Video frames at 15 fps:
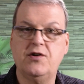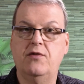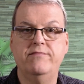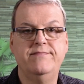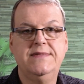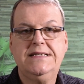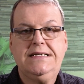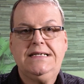
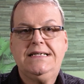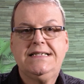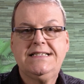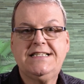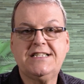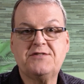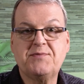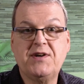So
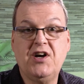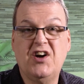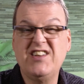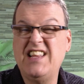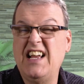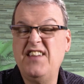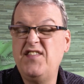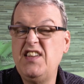disregard
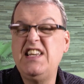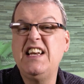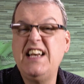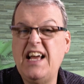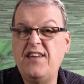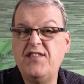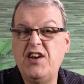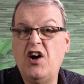that. If you
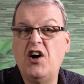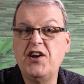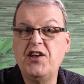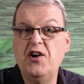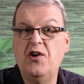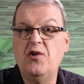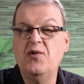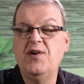didn't have an
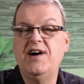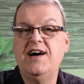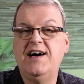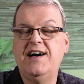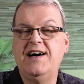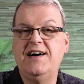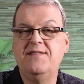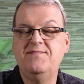audio
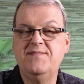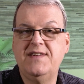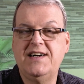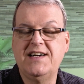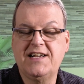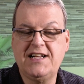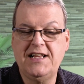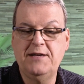uh,
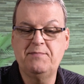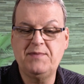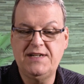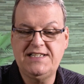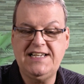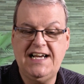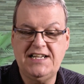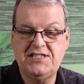uh, clip
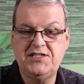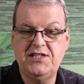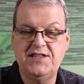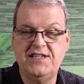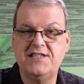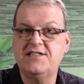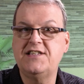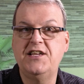attached to
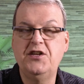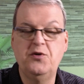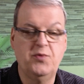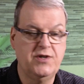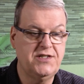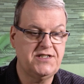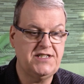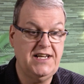this, then you
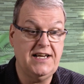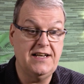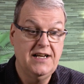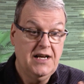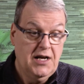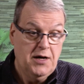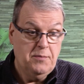wouldn't see it.